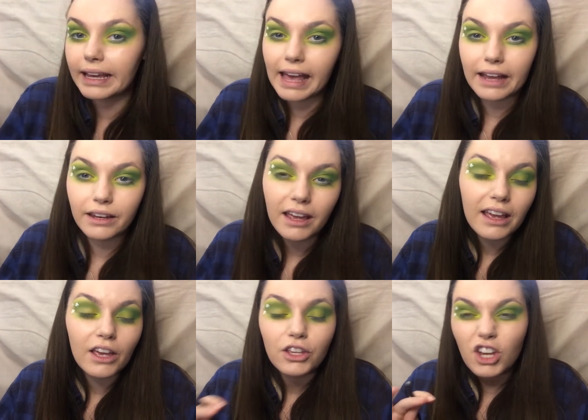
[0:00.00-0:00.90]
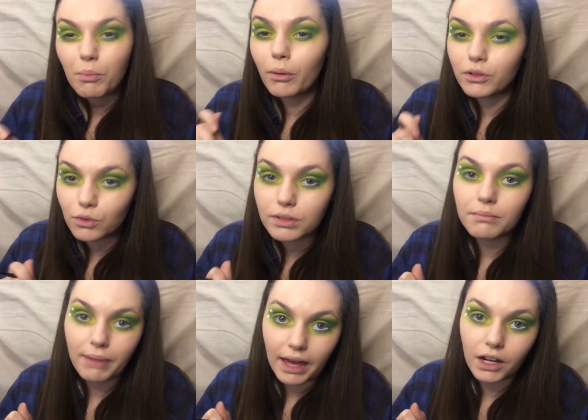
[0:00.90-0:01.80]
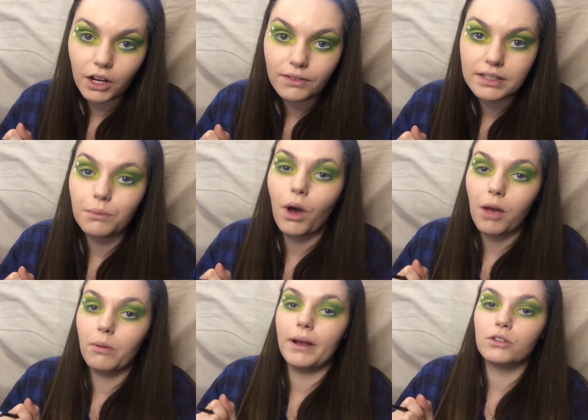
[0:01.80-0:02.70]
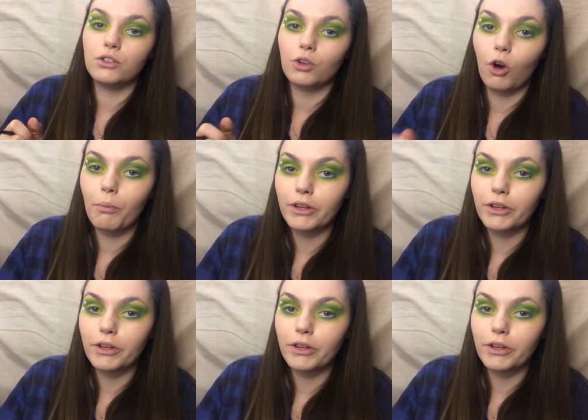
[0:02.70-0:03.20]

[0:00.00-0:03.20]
Again, you could probably draw some better Clovers than what I'm about to draw,